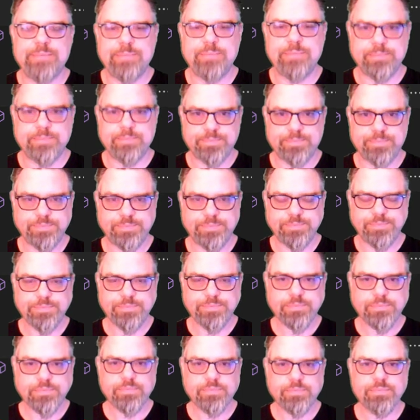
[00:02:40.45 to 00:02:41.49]

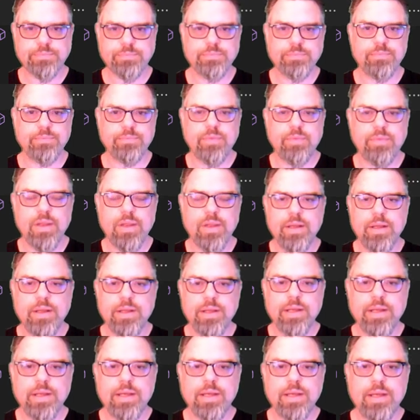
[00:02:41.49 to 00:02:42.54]

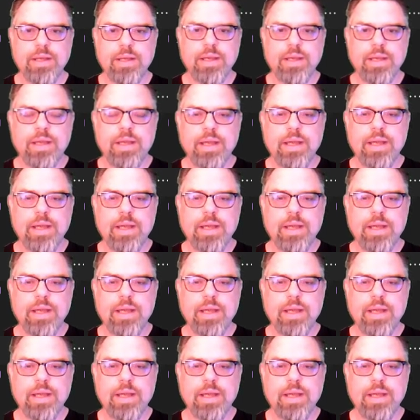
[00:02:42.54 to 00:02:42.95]
Nobody speaks.